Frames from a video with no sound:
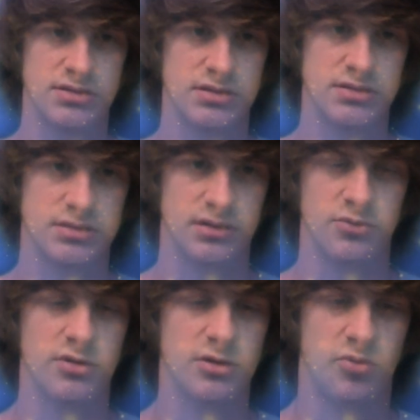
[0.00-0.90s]
just I
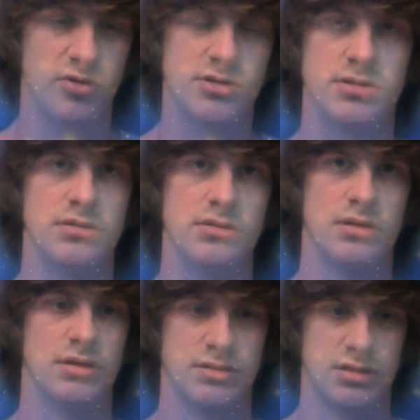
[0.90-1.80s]
really appreciate
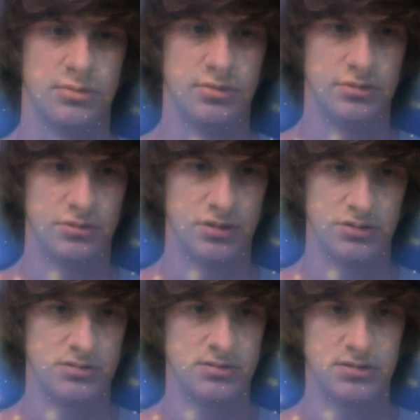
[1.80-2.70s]
you guys coming,
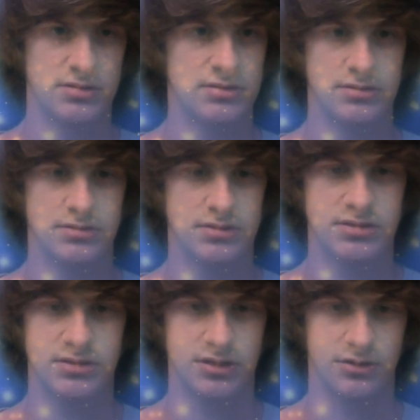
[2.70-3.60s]
like just
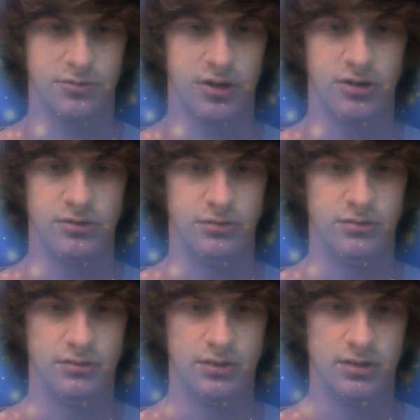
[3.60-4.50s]
sticking around
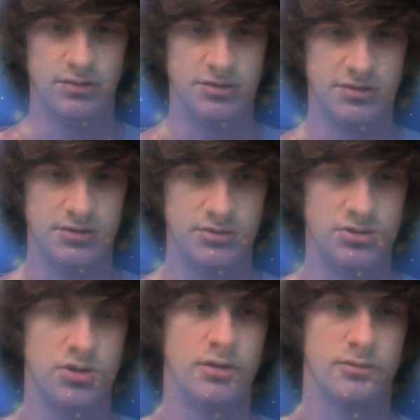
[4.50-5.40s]
and just
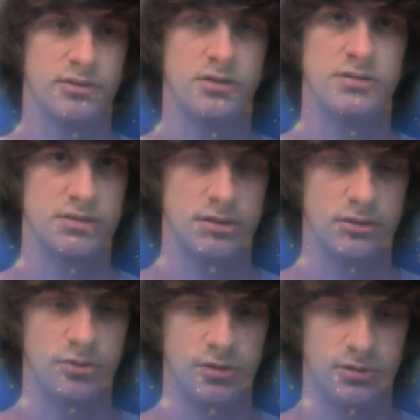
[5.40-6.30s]
enjoying our content. I
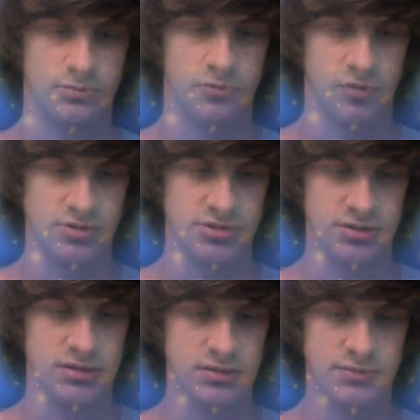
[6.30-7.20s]
really
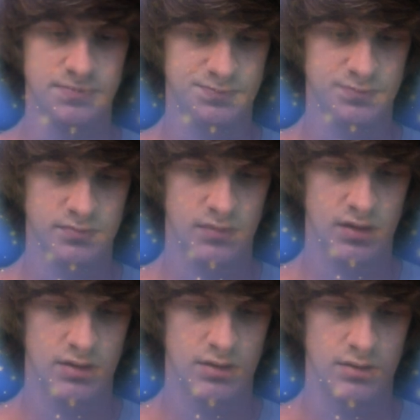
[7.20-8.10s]
appreciate it,
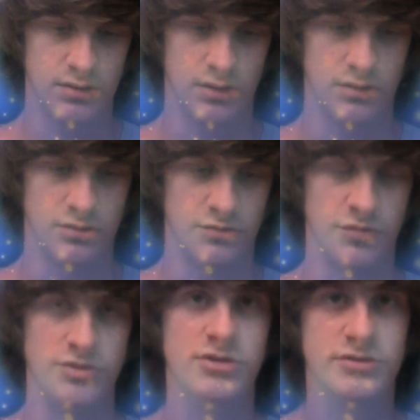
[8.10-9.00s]
not only
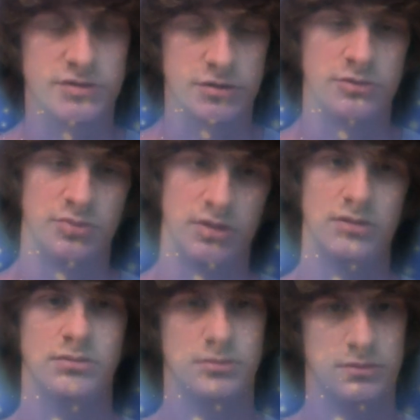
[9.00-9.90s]
for YouTube
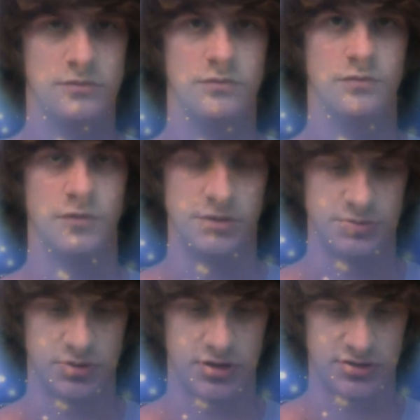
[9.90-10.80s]
but
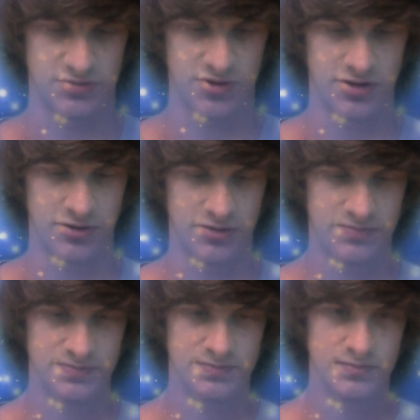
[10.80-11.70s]
Facebook as well.
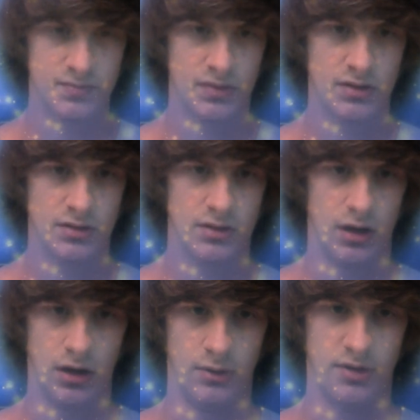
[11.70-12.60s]

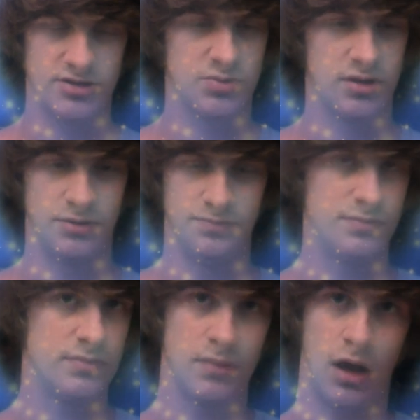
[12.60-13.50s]
Um, I just want to
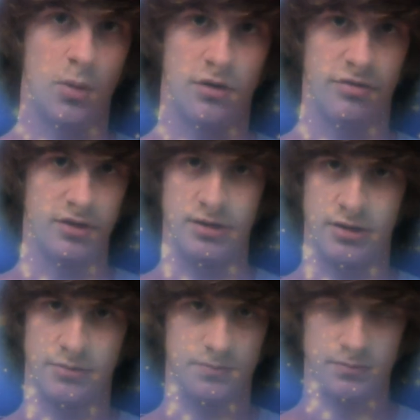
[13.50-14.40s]
I want to
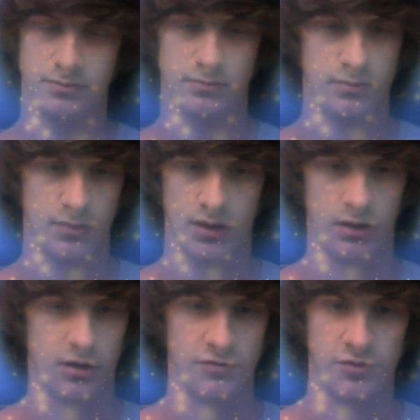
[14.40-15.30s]
thank
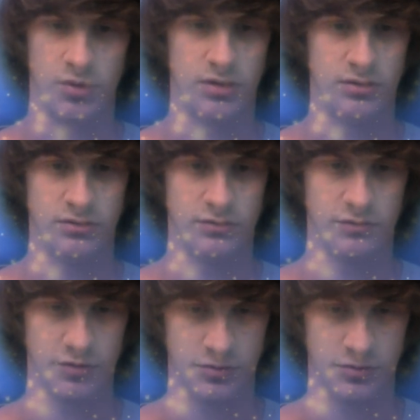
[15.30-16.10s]
everyone for